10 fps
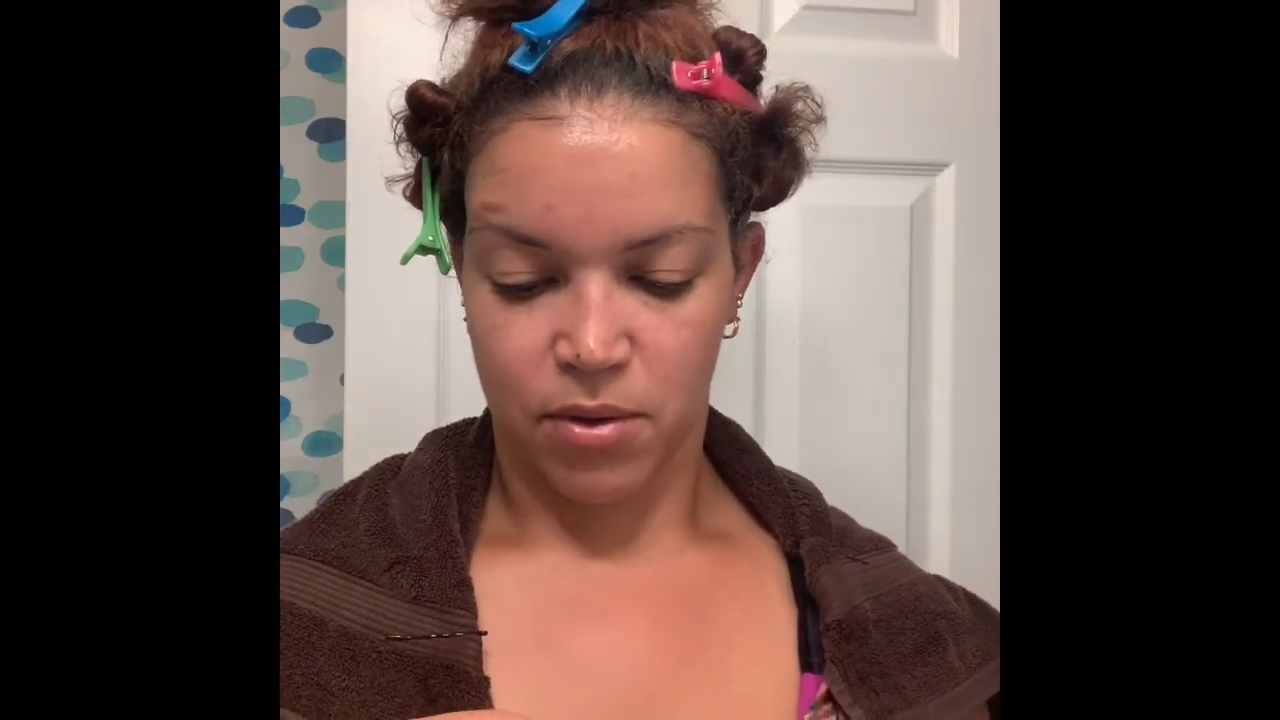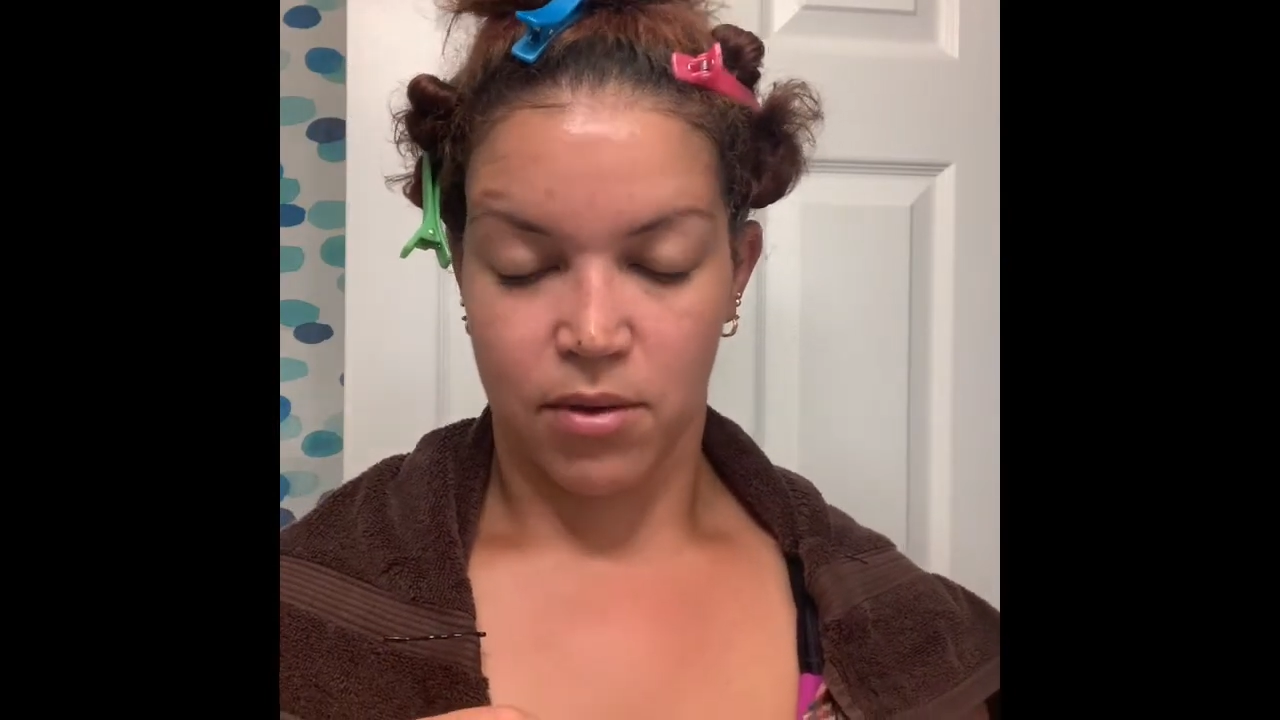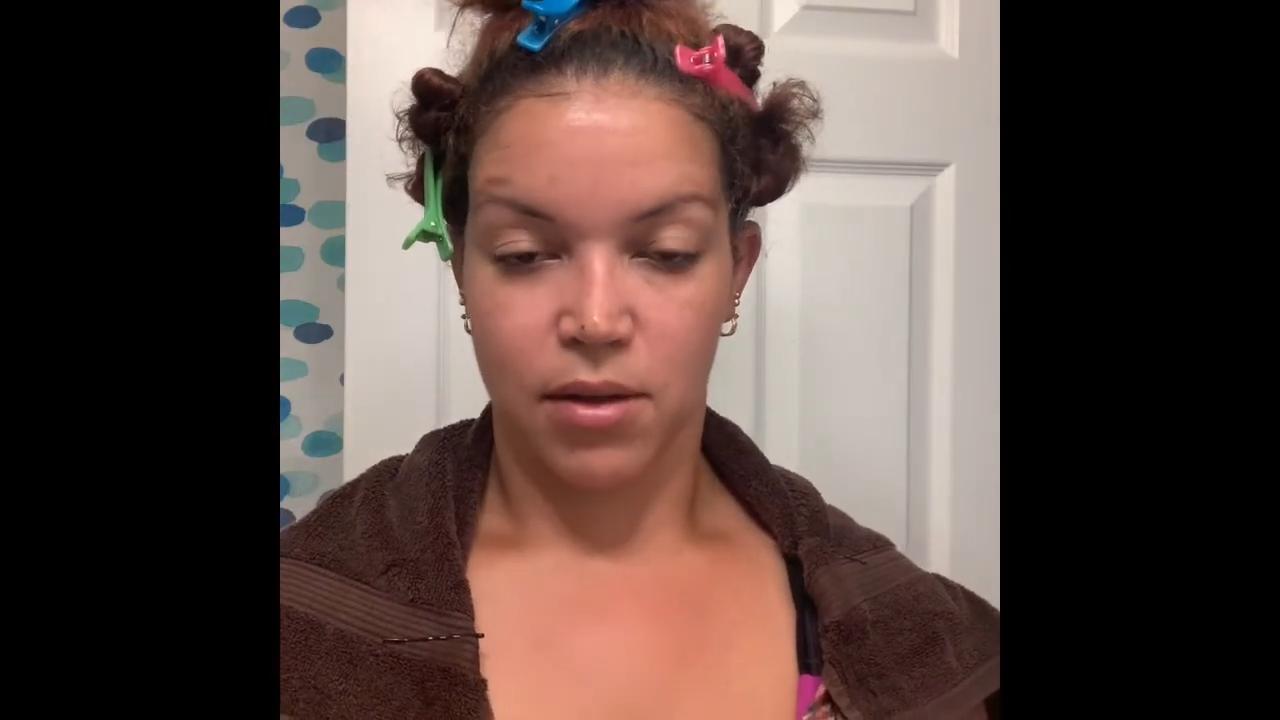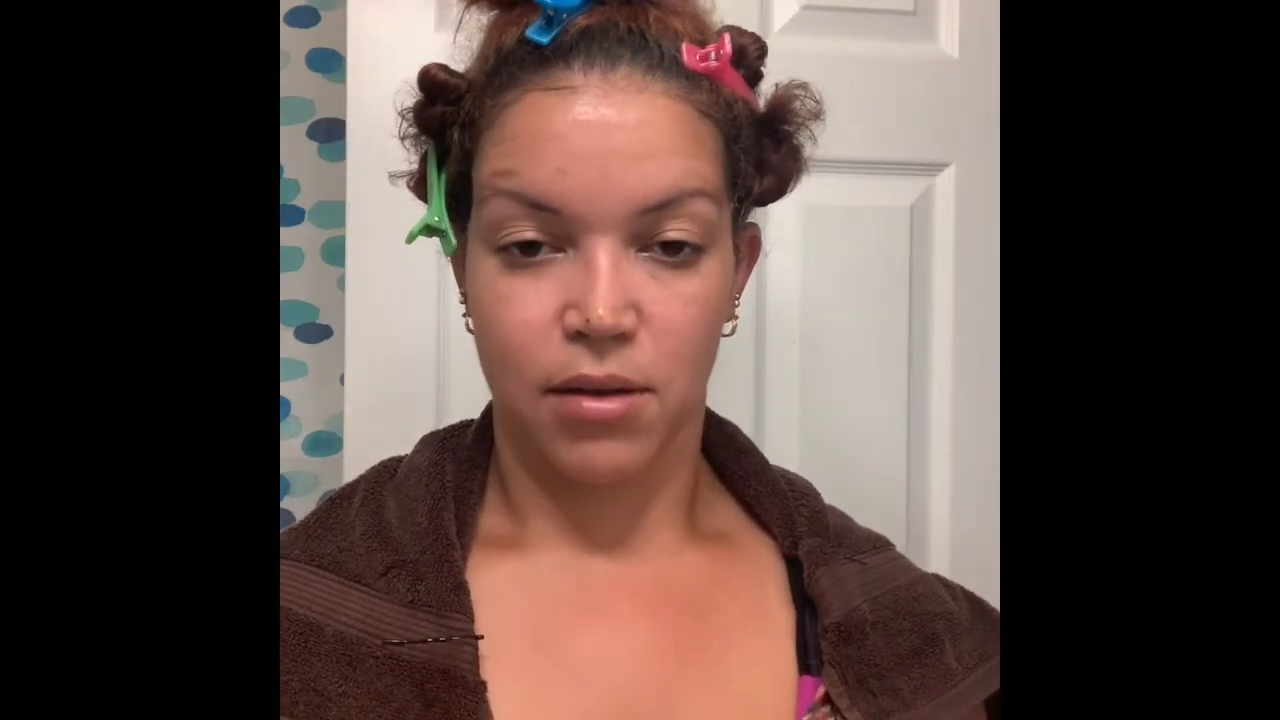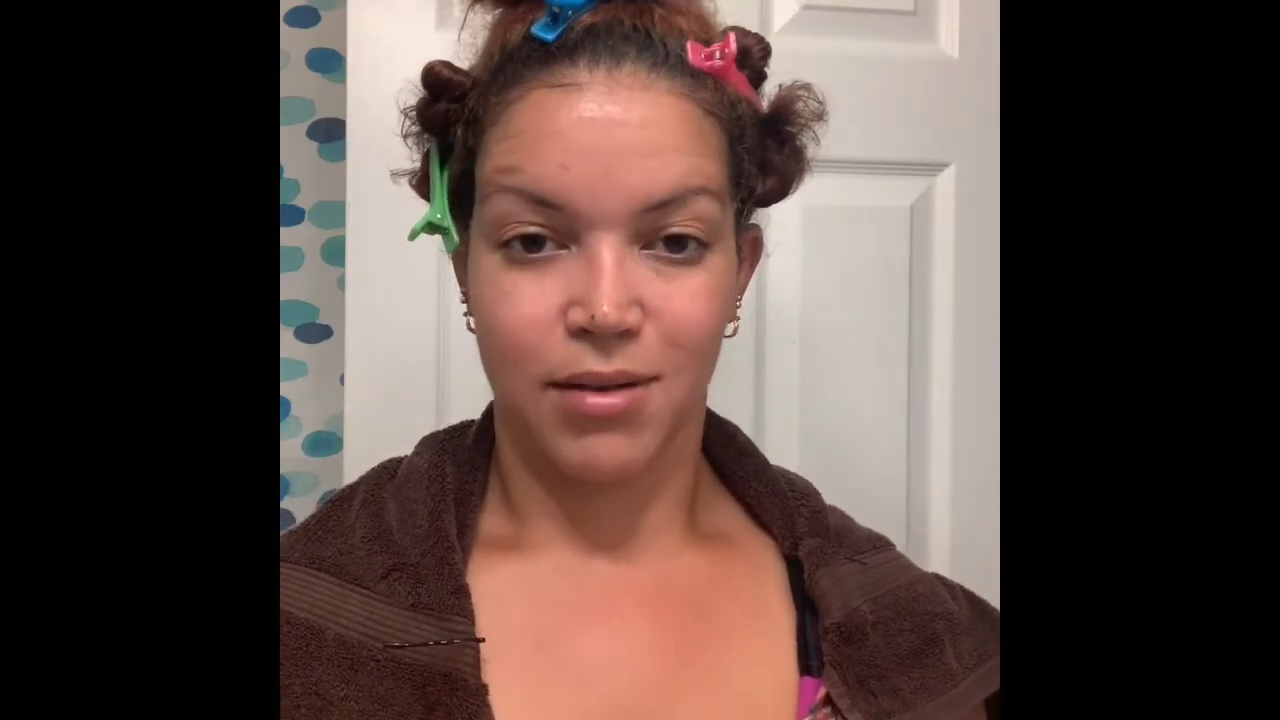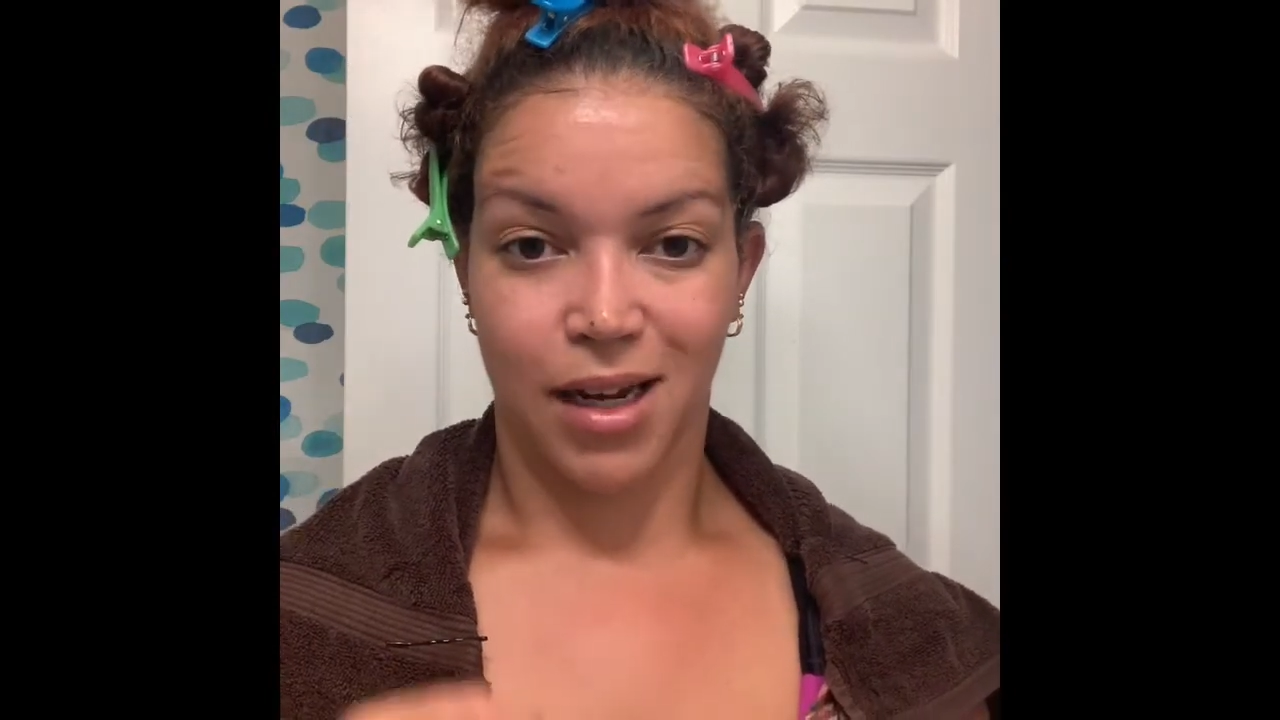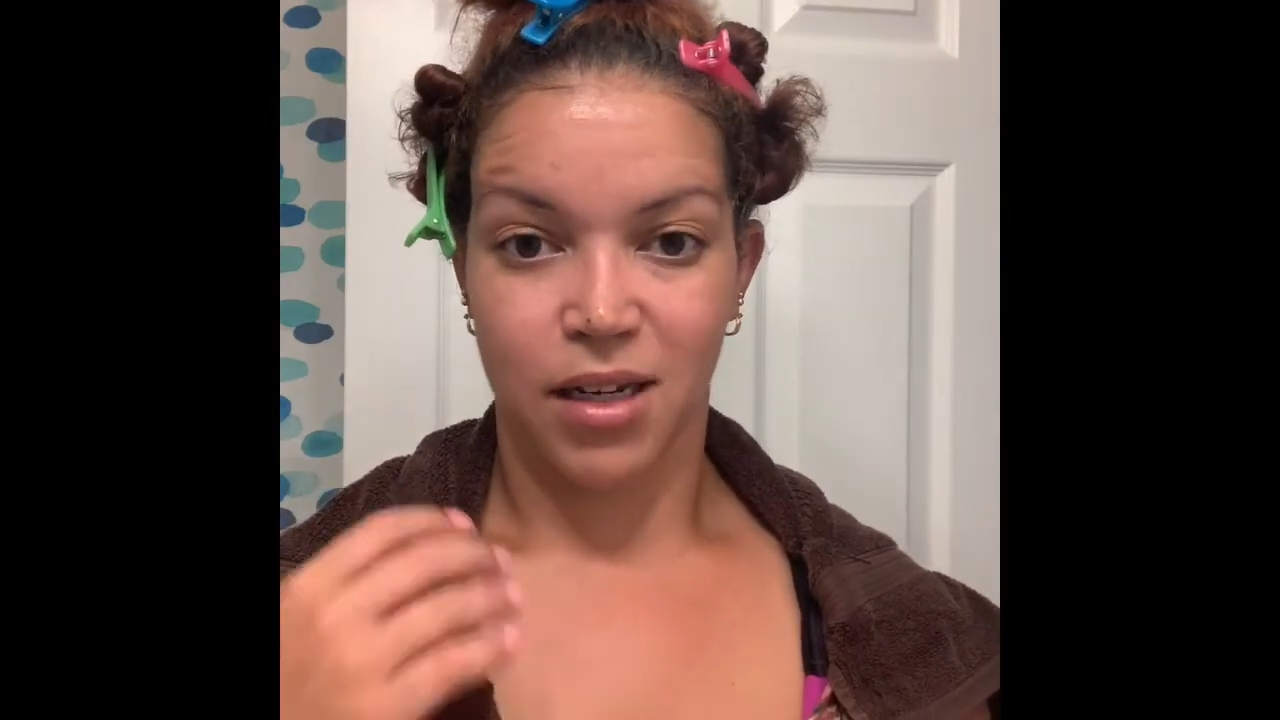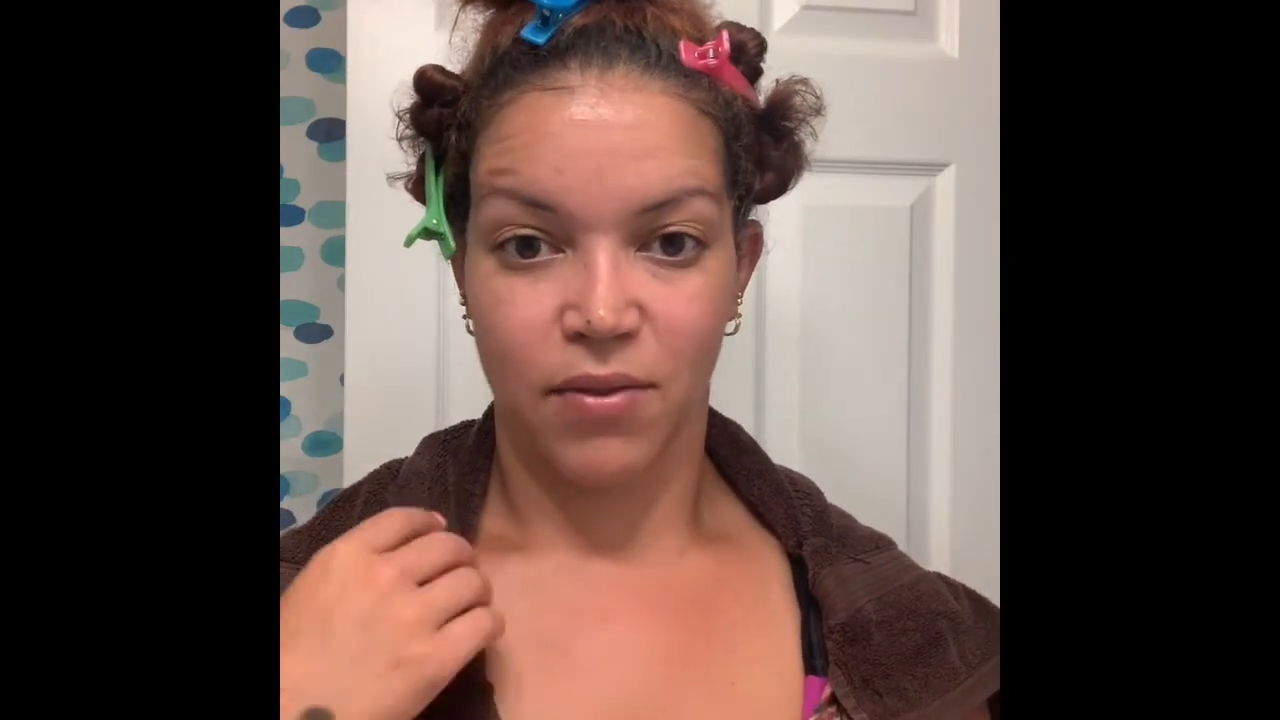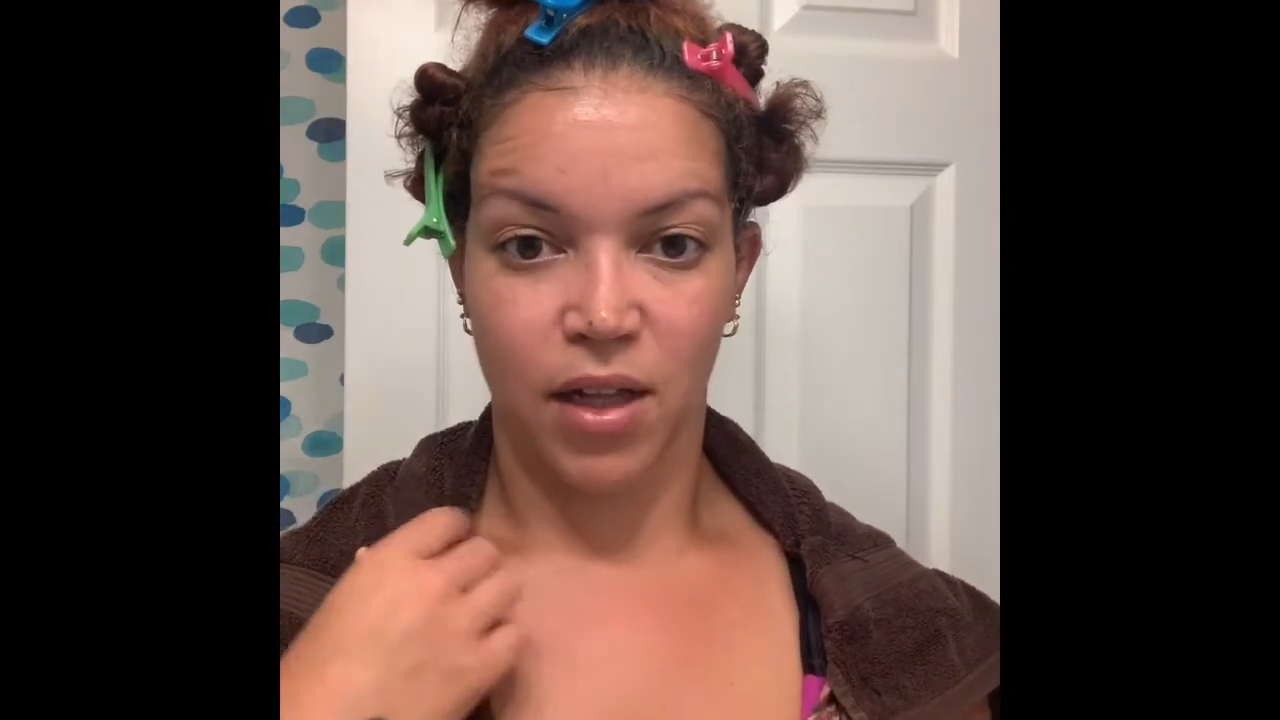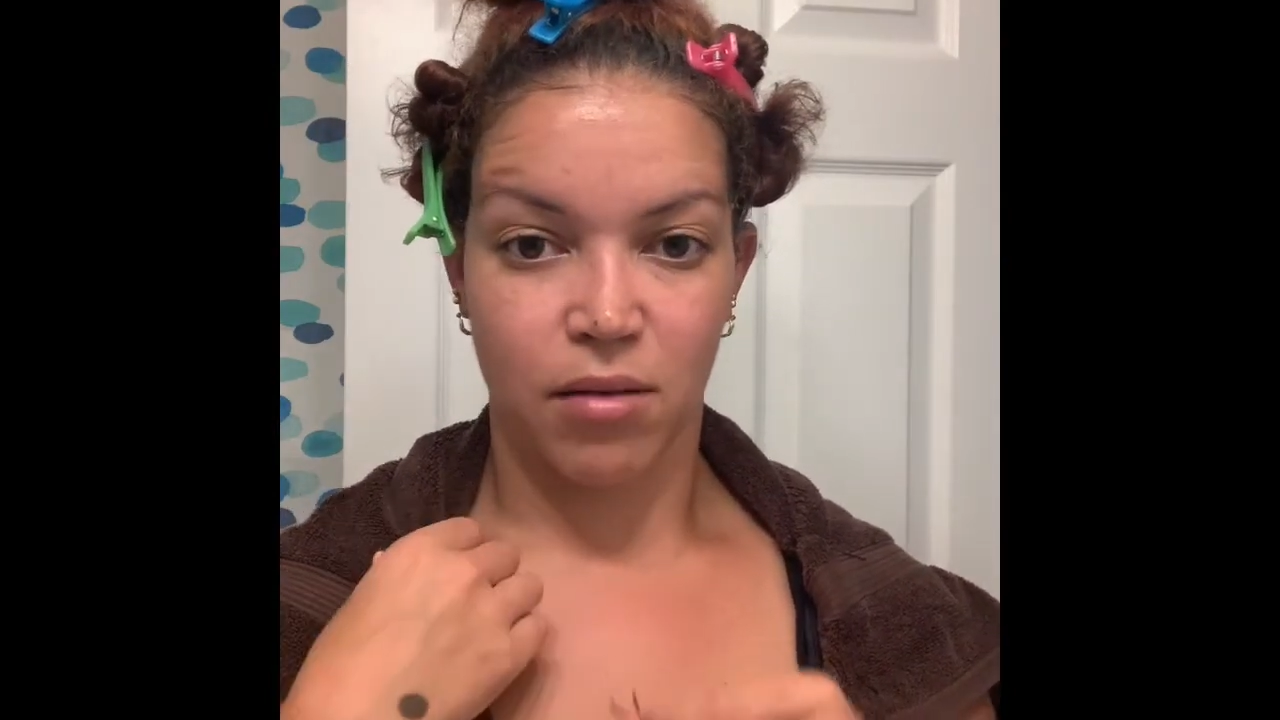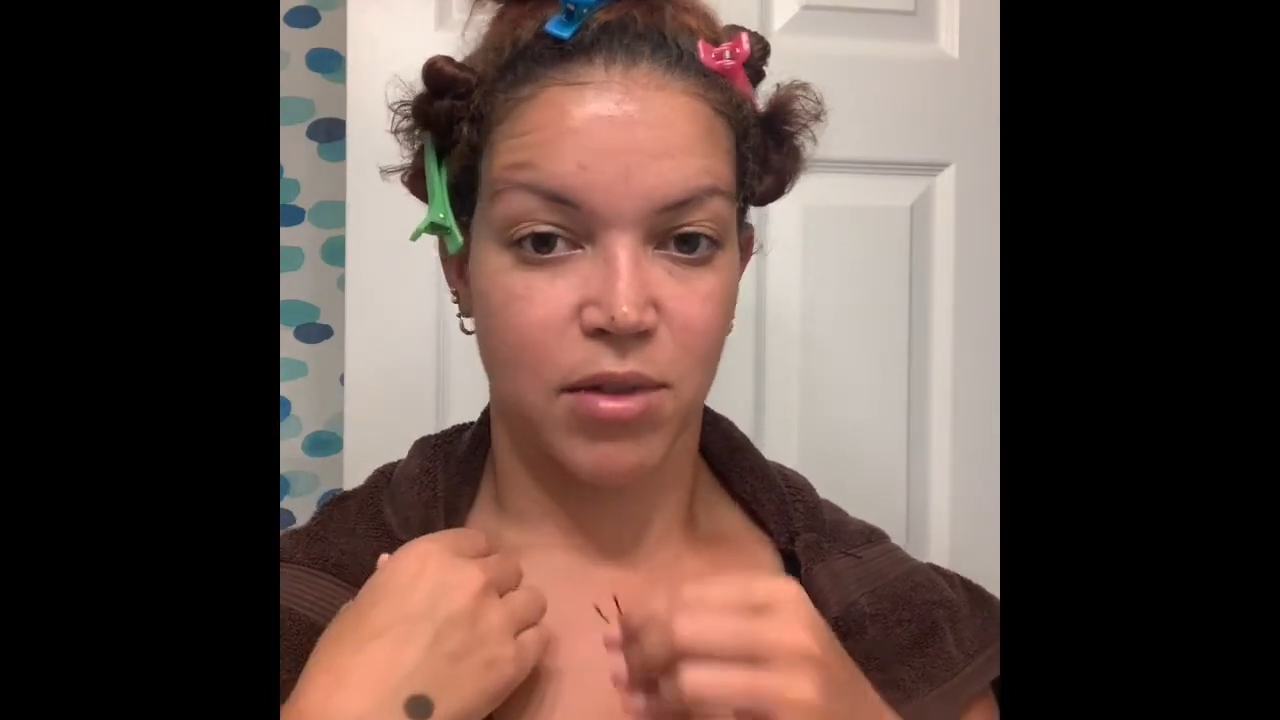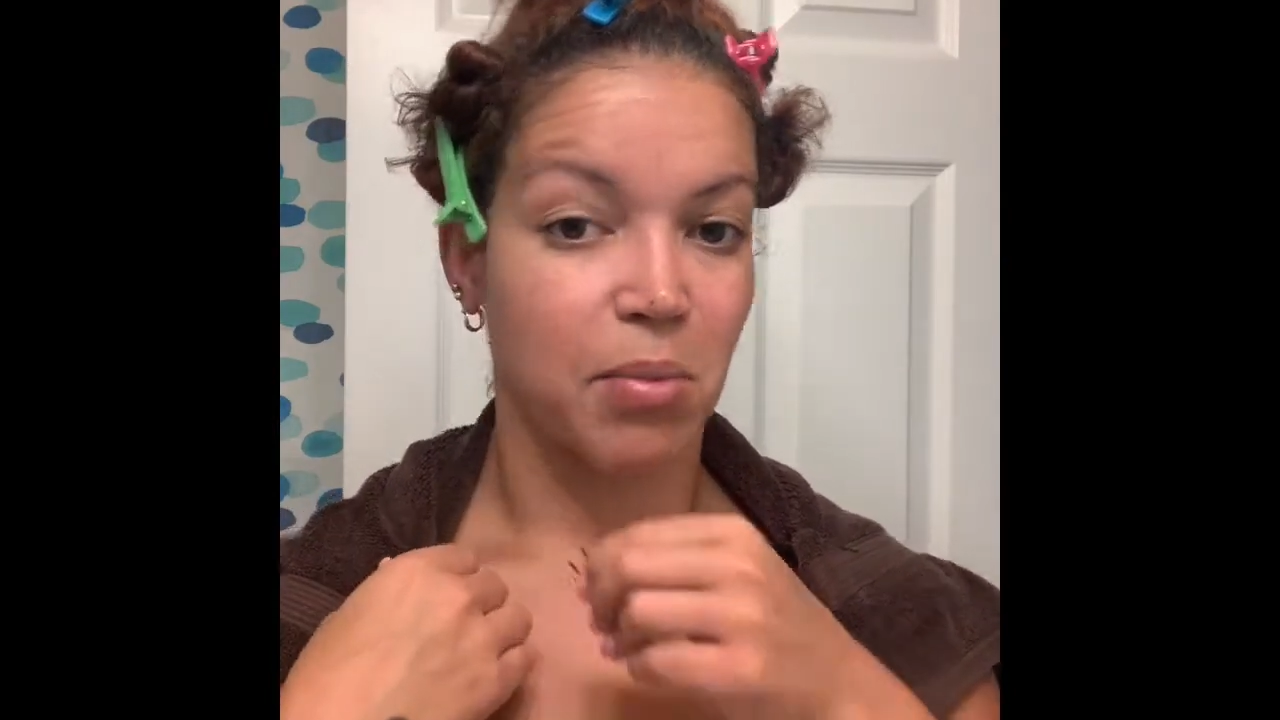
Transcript: or not develop,